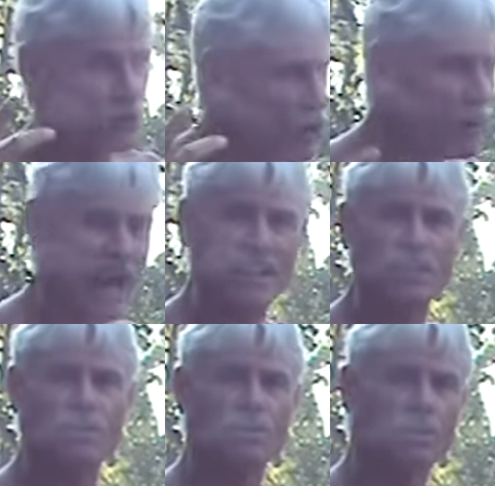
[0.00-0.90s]
doing what I
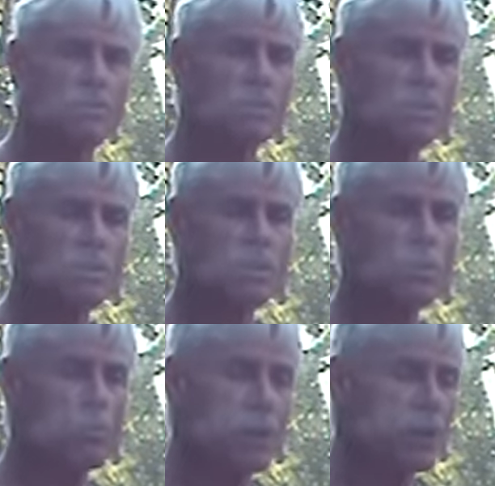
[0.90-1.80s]
need to do.
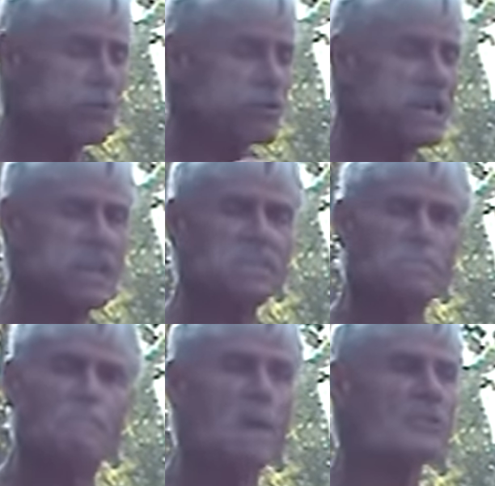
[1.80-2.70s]
We don't need to
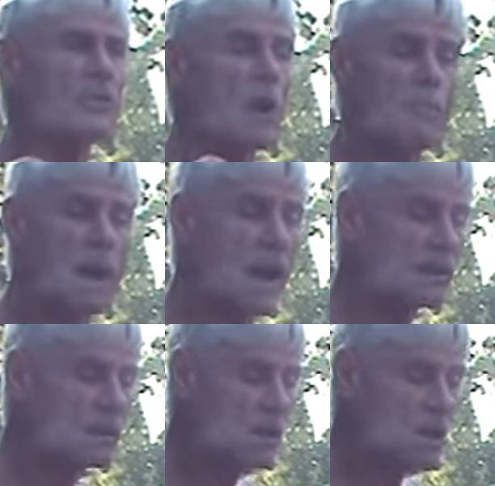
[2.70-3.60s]
bust our
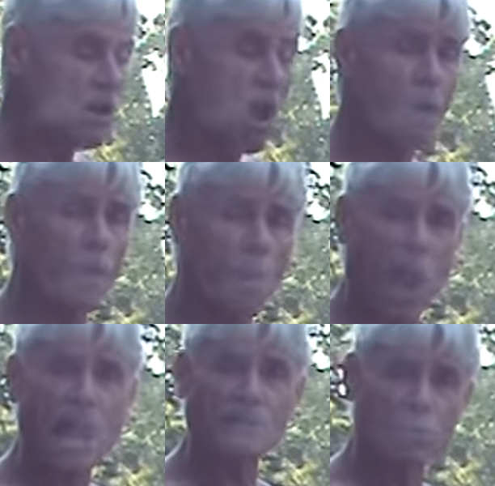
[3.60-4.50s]
butt, although
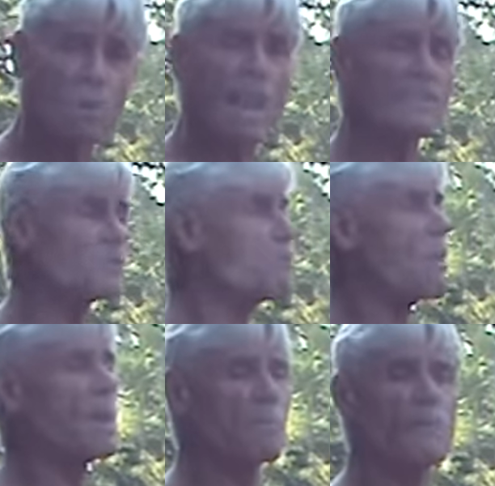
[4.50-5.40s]
I do like to
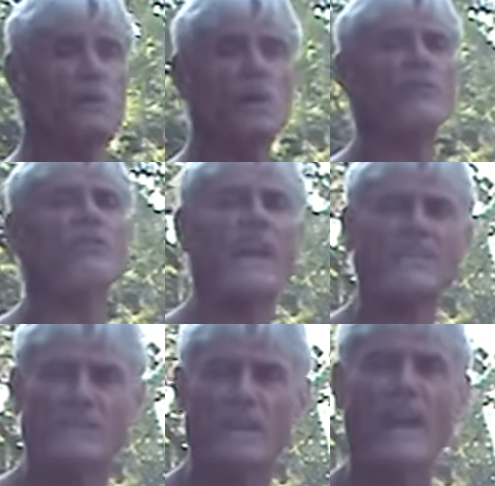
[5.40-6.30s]
sprint up those hills because I
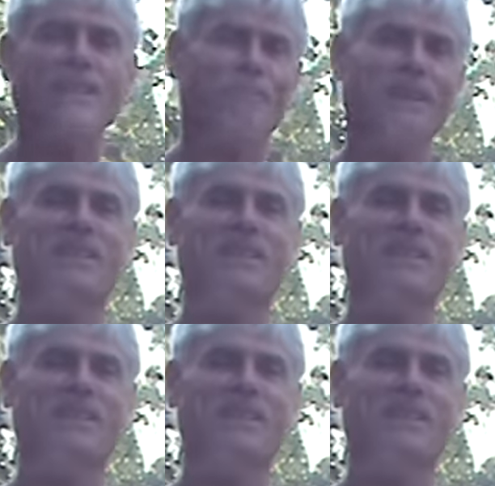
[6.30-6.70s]
still like to play